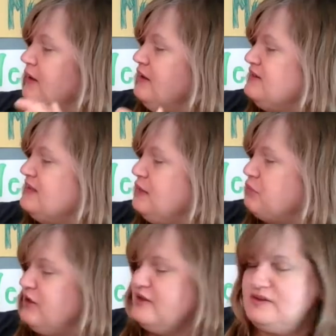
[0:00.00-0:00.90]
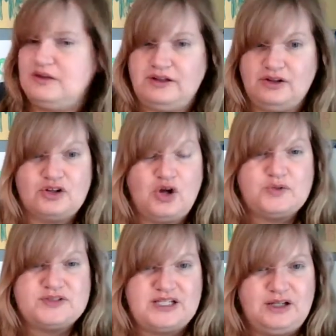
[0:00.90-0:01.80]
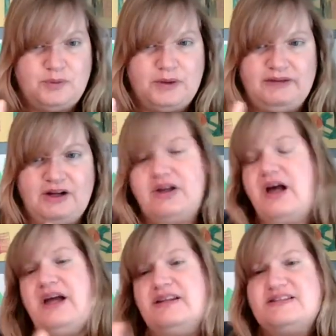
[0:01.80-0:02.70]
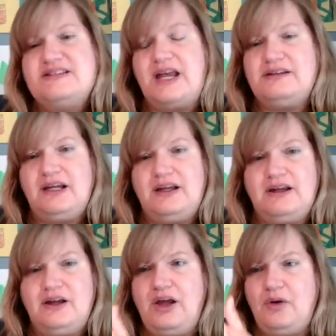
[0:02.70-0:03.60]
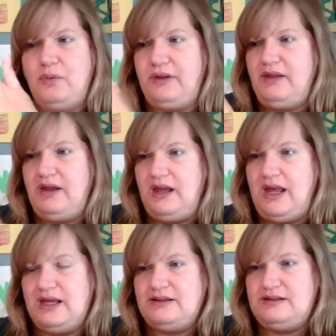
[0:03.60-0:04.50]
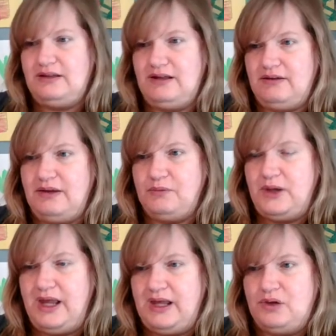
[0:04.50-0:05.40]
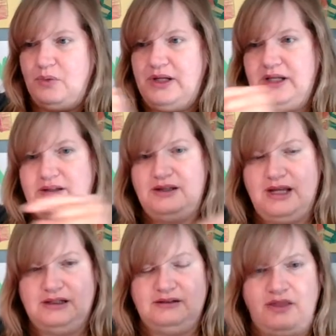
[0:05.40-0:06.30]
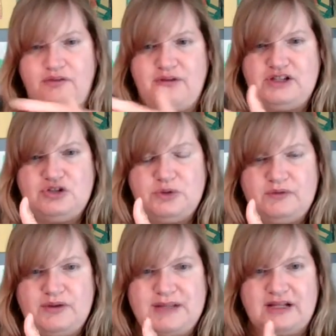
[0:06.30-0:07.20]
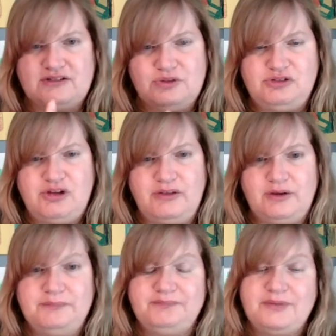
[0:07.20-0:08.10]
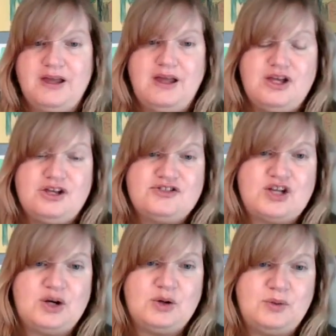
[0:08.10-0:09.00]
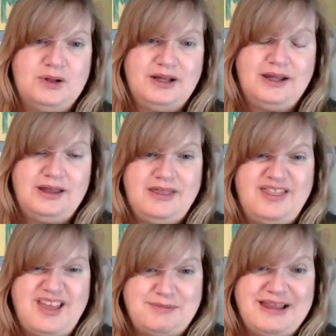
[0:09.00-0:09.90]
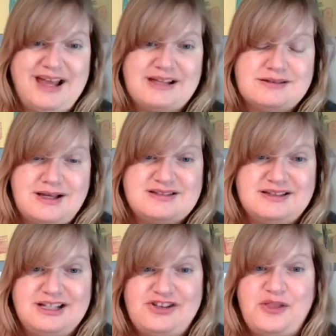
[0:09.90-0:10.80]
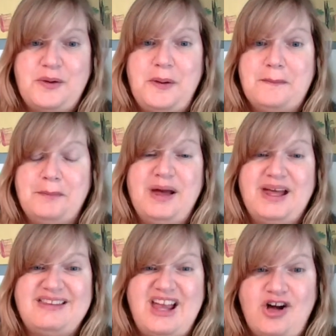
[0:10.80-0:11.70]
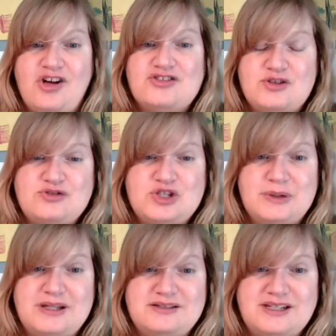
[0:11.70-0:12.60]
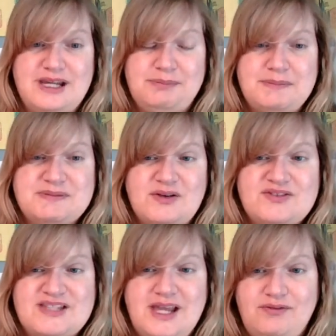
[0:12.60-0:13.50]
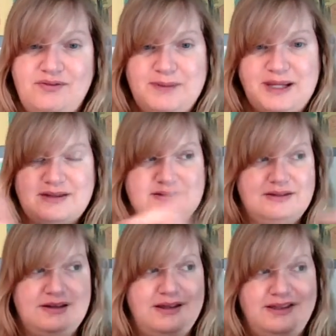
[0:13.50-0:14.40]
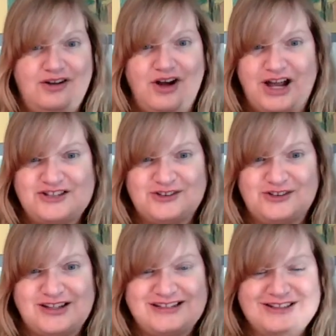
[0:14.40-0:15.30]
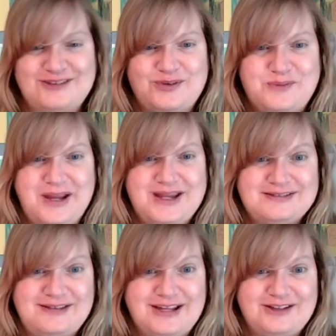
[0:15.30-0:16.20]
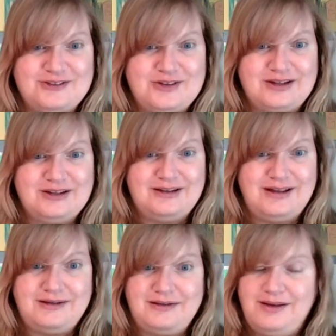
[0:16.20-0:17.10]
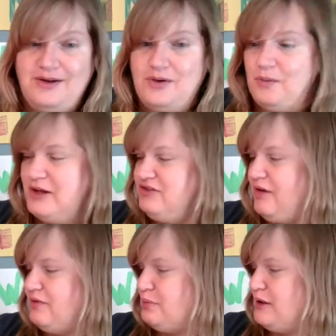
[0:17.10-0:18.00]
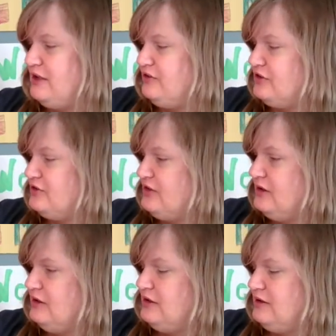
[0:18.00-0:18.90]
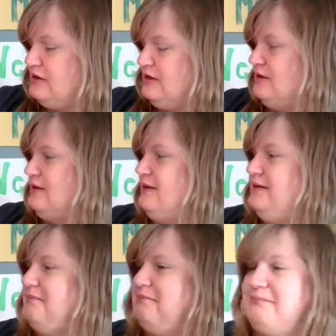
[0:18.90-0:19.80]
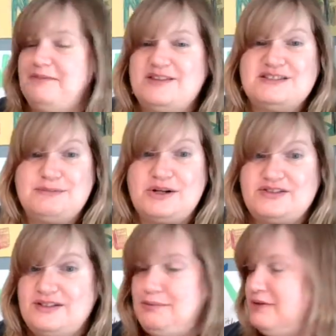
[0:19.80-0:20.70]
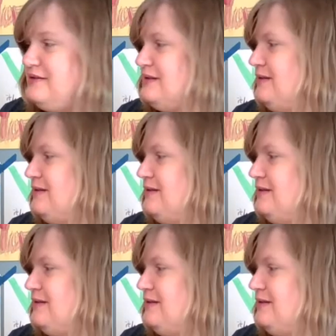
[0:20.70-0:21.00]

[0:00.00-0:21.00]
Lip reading: zebras look cozy when they're kind of standing with the head at one end and head at the other end, two of them next to each other. So they may like to nuzzle each other, but they also do it to keep themselves safe because their eyes are looking different ways and they can look and watch out for predators. Smart zebras.